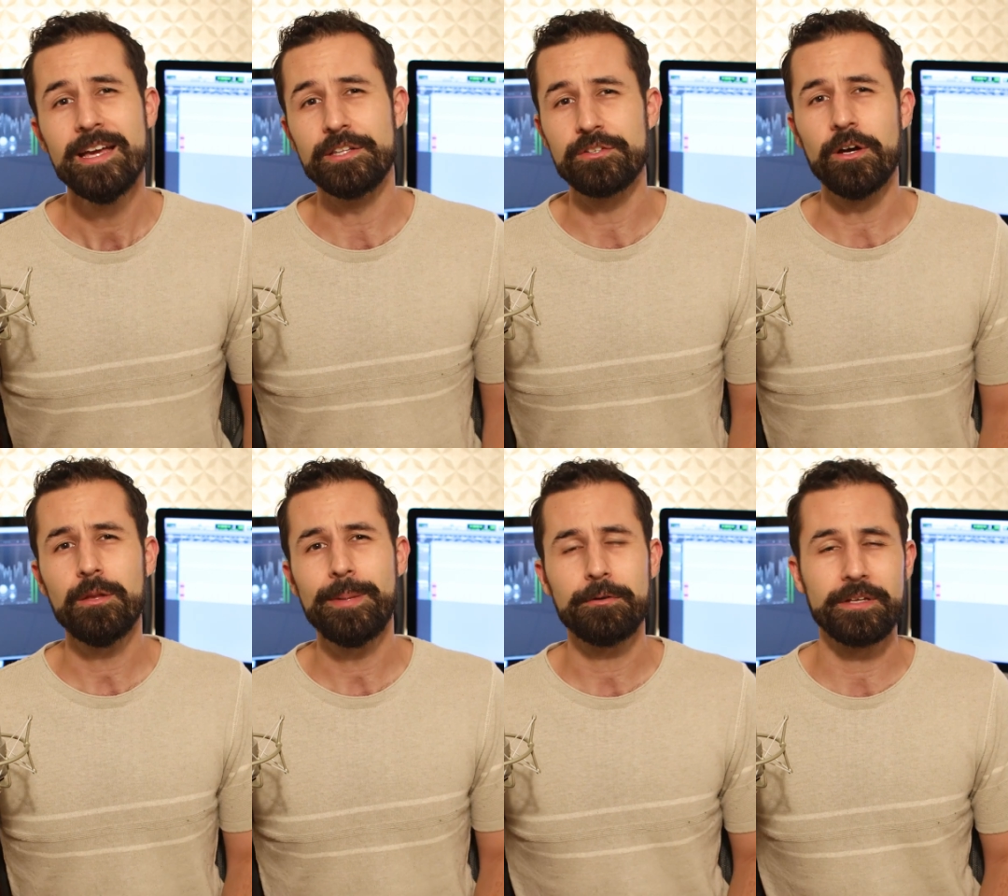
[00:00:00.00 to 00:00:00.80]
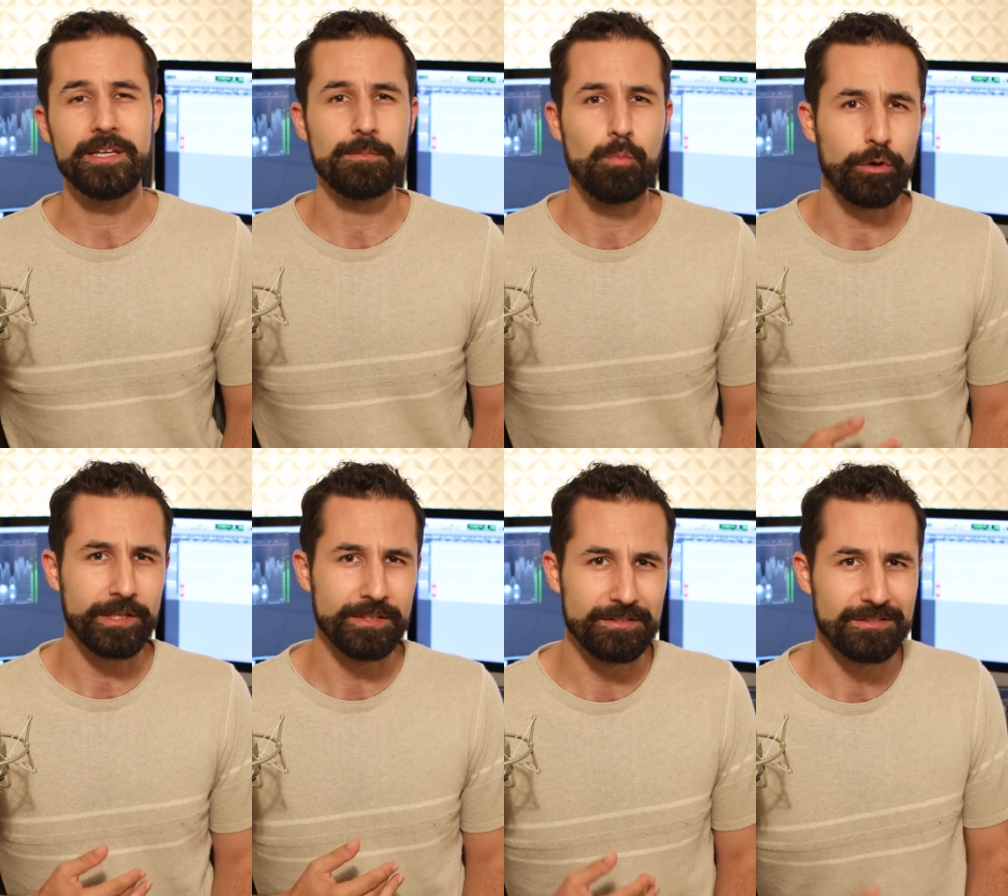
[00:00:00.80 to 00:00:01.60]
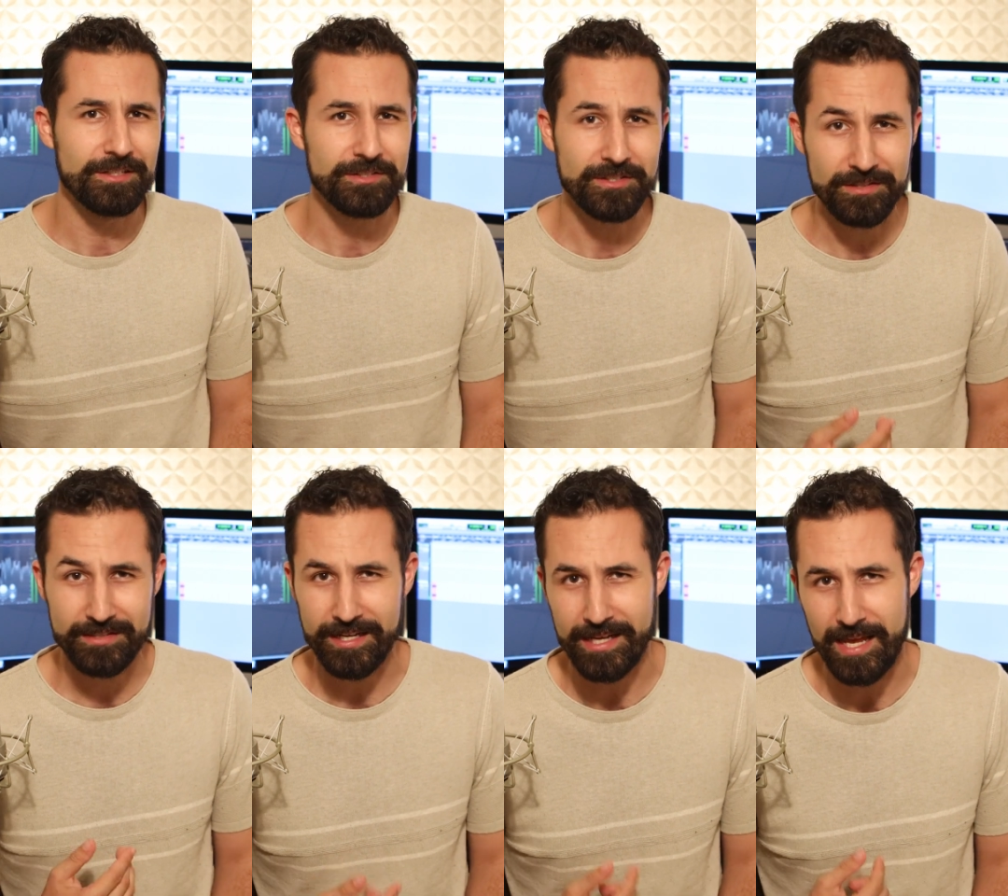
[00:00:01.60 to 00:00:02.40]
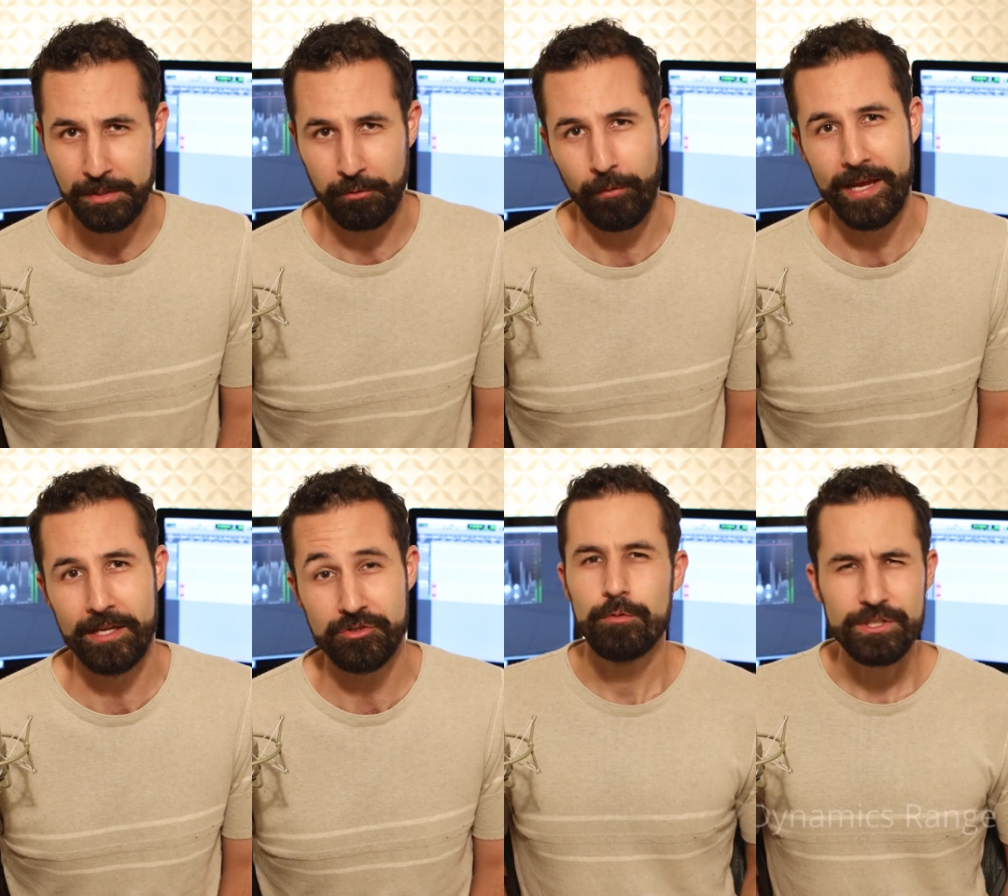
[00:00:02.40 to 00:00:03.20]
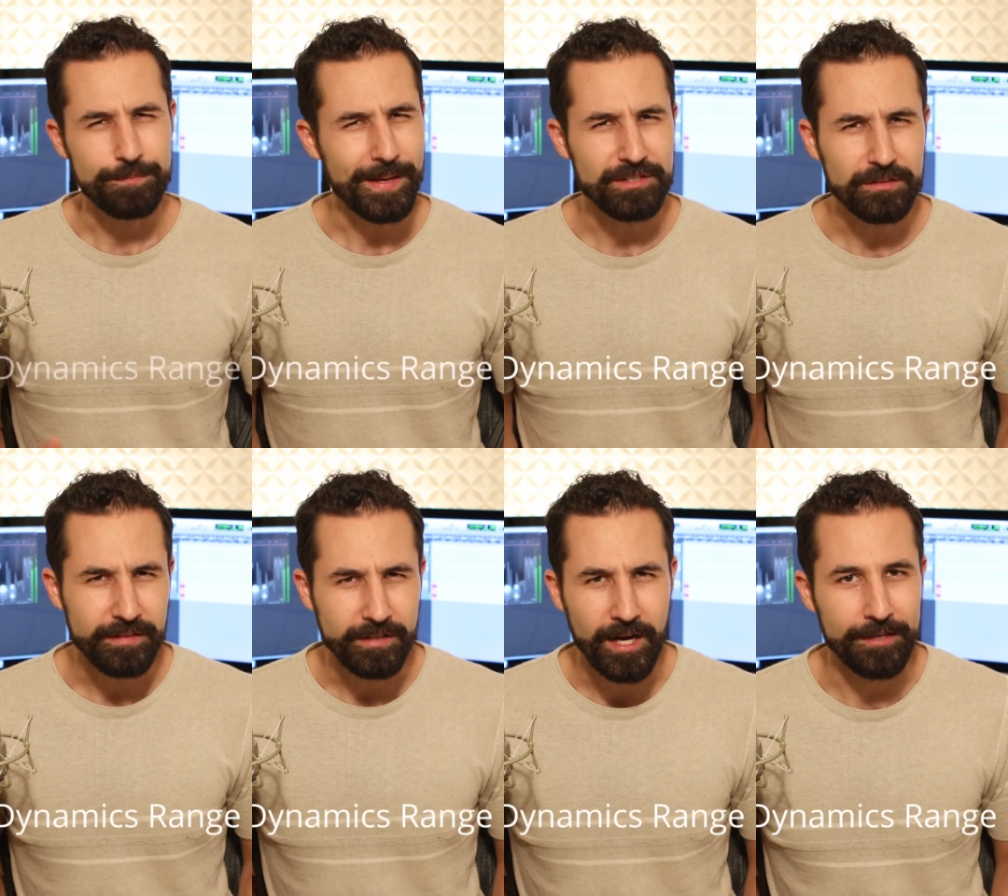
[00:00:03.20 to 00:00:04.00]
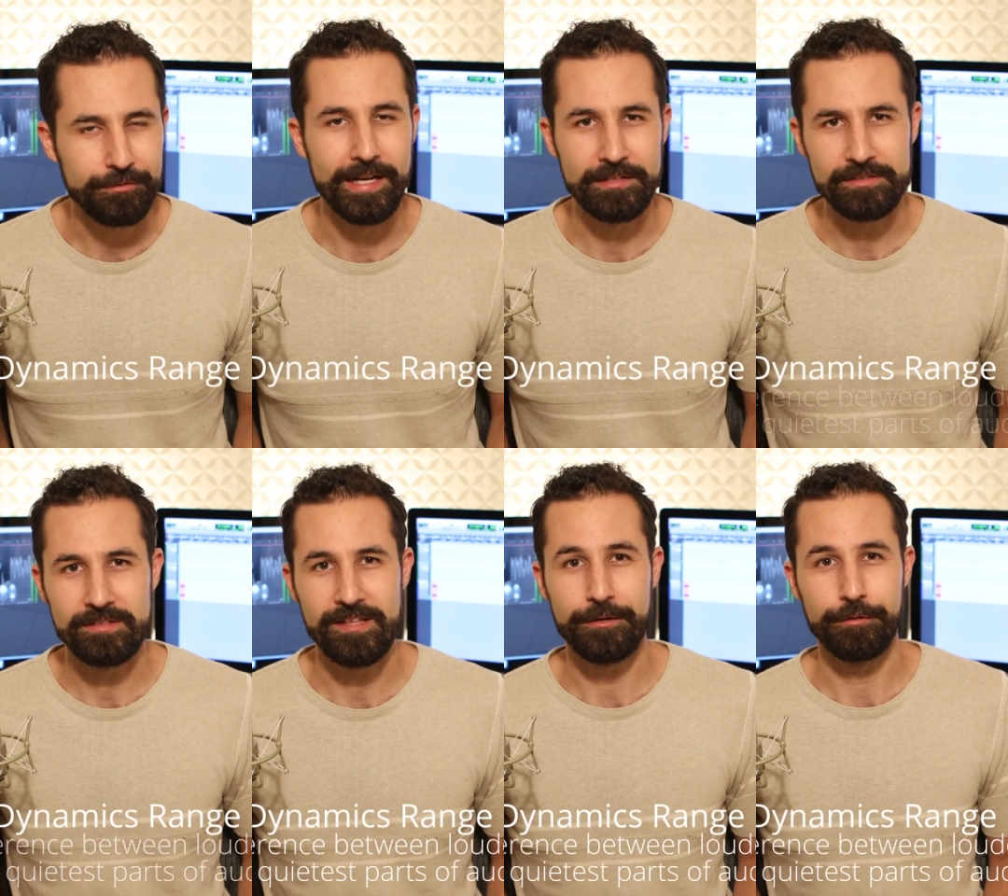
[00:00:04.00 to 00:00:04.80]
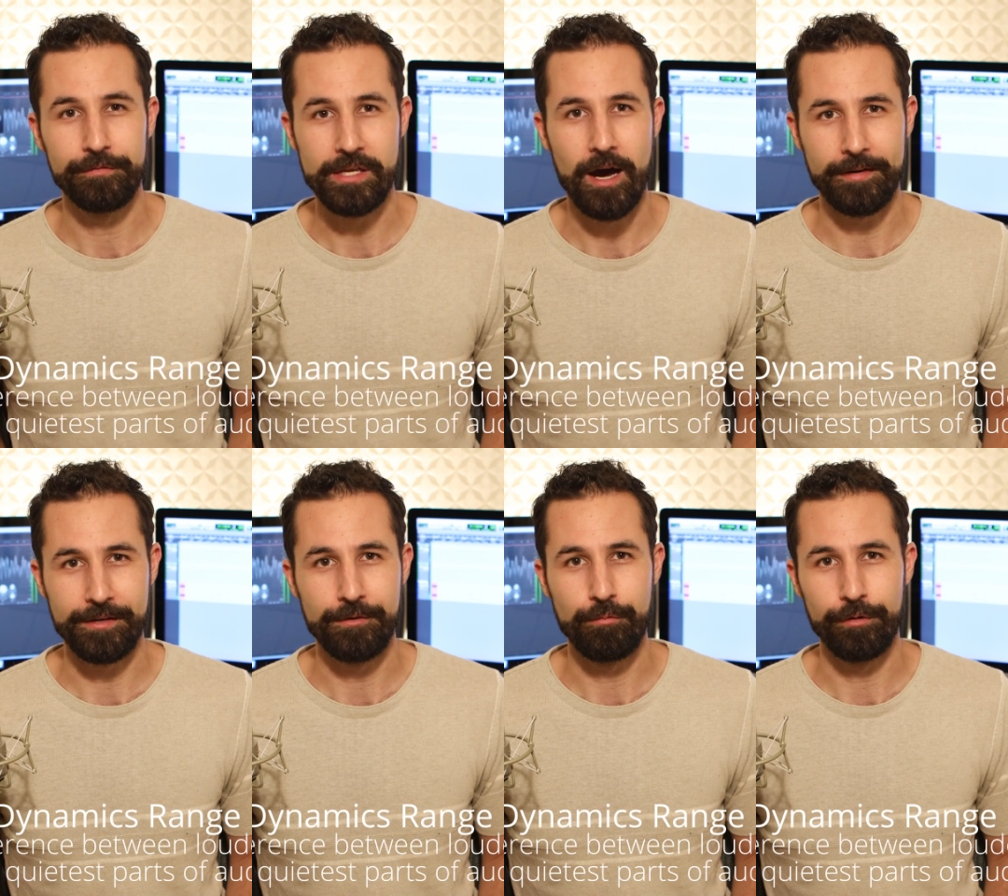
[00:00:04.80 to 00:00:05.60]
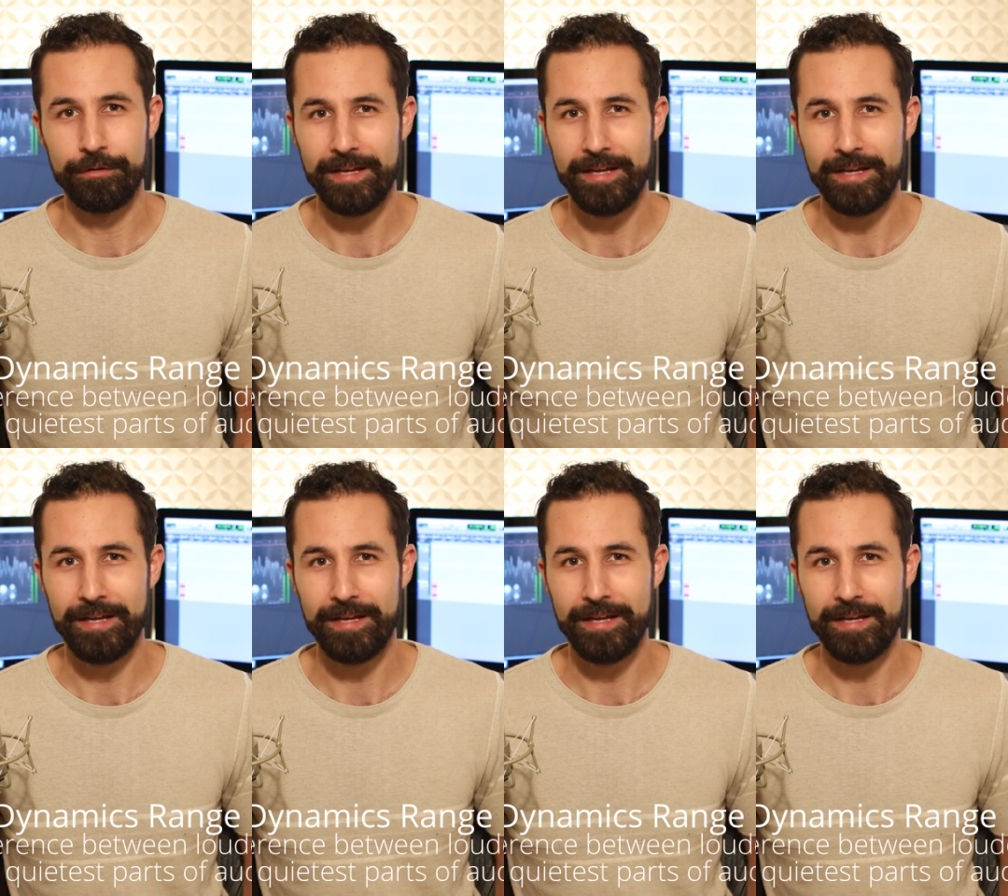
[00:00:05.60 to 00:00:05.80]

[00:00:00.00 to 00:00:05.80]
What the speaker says: It's all about getting more consistent dynamic range, which is basically the contrast slider of the audio world.